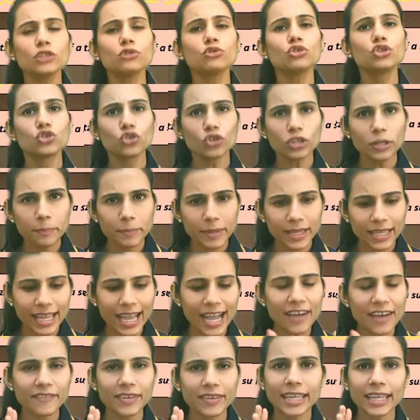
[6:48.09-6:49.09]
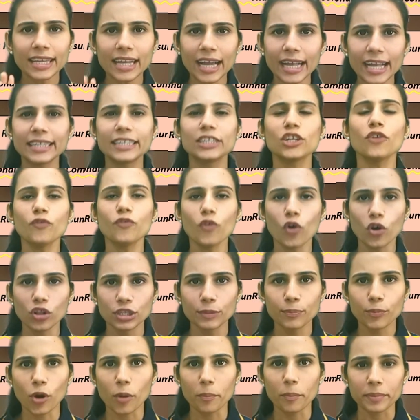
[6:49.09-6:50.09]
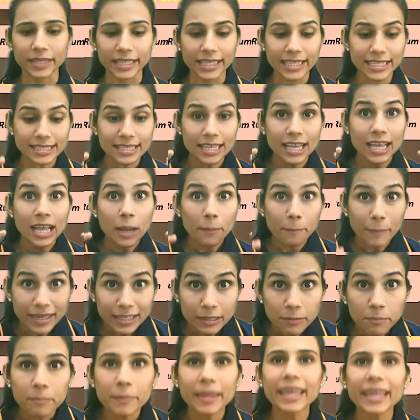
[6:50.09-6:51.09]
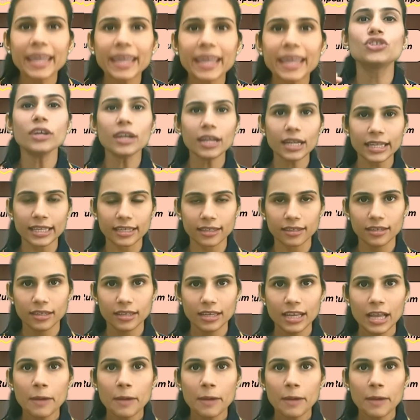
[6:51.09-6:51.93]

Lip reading: You should be having an idea of all the properties, but majorly,